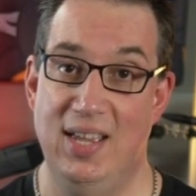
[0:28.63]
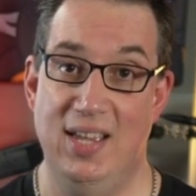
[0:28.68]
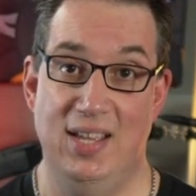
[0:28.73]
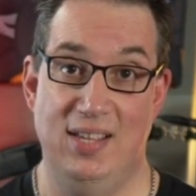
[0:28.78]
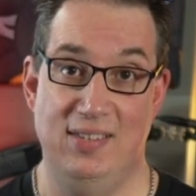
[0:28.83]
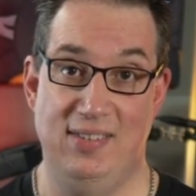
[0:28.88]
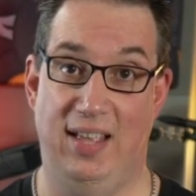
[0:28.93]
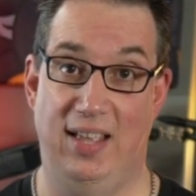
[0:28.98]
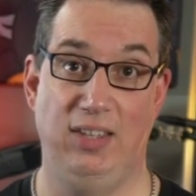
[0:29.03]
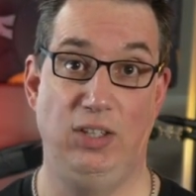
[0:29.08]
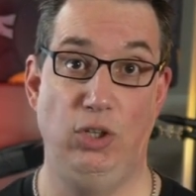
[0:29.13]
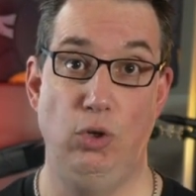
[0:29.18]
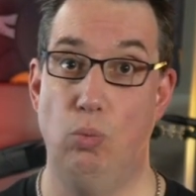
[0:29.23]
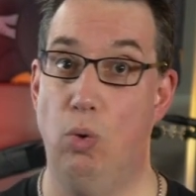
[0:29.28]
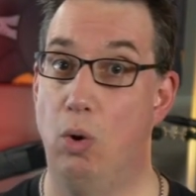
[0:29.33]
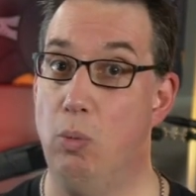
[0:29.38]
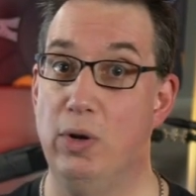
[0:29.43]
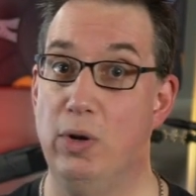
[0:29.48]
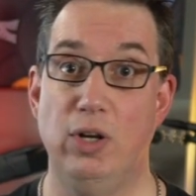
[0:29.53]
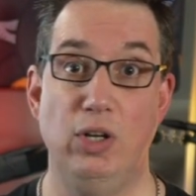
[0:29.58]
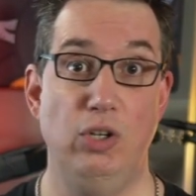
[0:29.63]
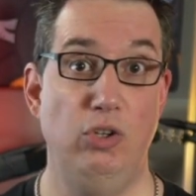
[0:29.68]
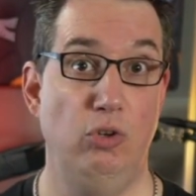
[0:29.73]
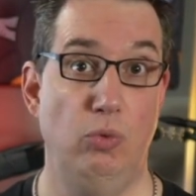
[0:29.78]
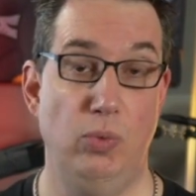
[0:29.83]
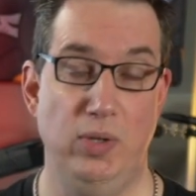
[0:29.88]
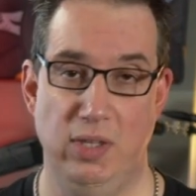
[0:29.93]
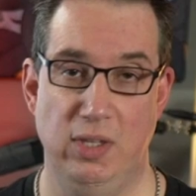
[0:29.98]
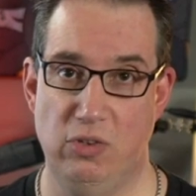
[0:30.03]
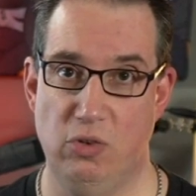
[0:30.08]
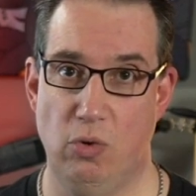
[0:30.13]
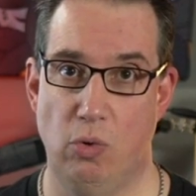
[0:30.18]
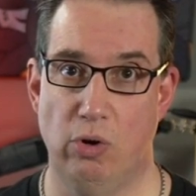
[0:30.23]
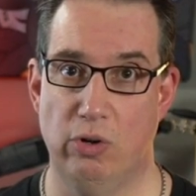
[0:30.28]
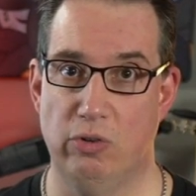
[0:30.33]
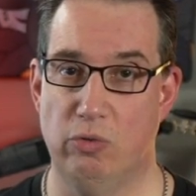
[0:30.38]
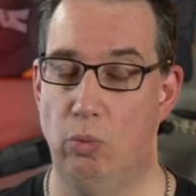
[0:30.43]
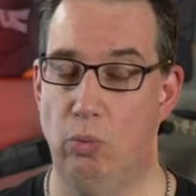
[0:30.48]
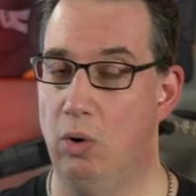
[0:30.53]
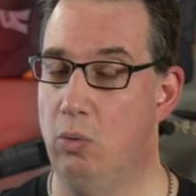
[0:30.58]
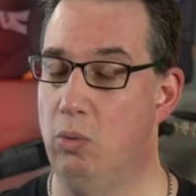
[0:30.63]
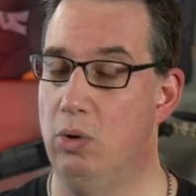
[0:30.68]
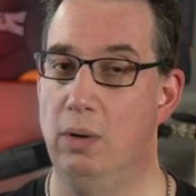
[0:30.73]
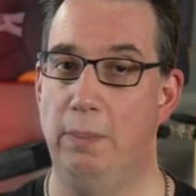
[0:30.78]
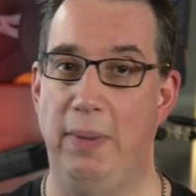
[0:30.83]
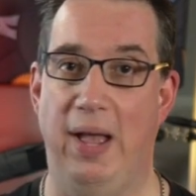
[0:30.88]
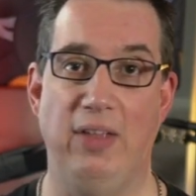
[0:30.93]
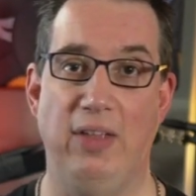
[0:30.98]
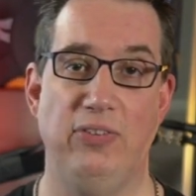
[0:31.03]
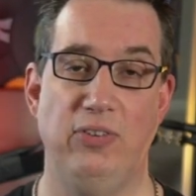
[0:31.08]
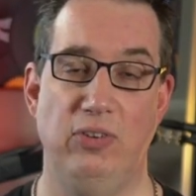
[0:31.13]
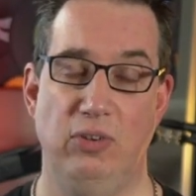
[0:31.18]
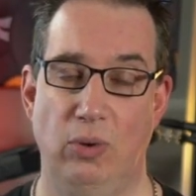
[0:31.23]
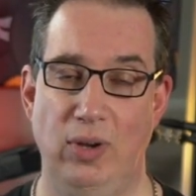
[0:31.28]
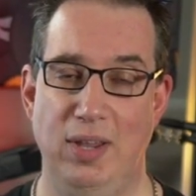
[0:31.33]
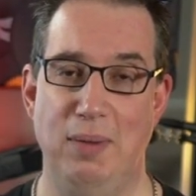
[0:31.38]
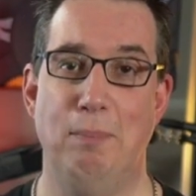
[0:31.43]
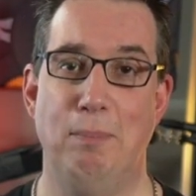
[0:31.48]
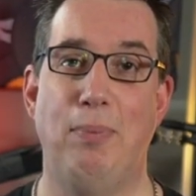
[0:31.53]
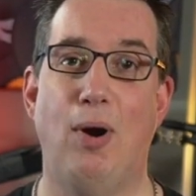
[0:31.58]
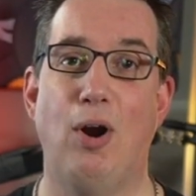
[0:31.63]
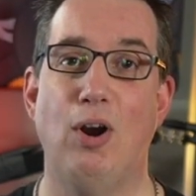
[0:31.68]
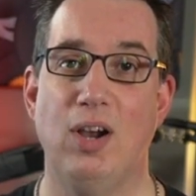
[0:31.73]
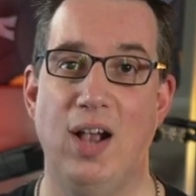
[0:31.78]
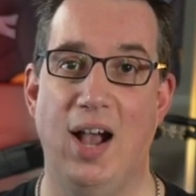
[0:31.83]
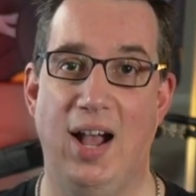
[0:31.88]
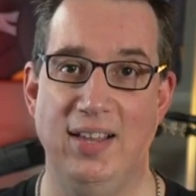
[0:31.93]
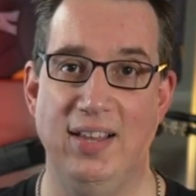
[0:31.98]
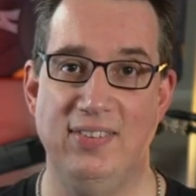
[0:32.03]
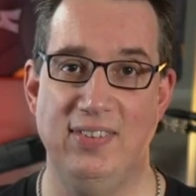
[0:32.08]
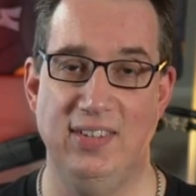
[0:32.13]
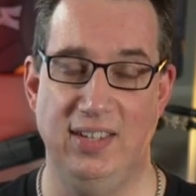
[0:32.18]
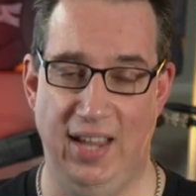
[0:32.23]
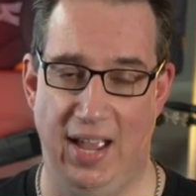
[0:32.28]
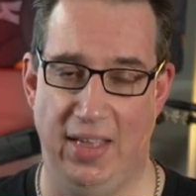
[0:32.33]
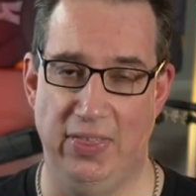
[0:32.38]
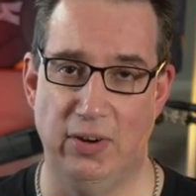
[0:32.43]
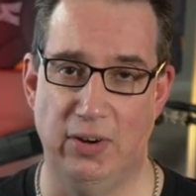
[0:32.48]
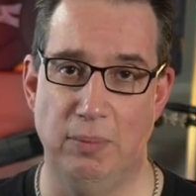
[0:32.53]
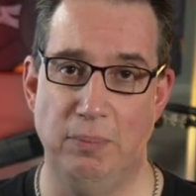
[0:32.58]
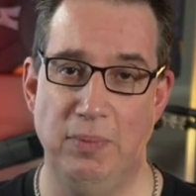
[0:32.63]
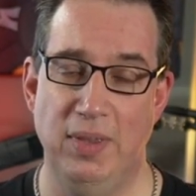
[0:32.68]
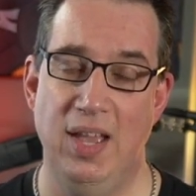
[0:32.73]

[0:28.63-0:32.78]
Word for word: telling you what we're gonna do in this course, what we're about to embark on together.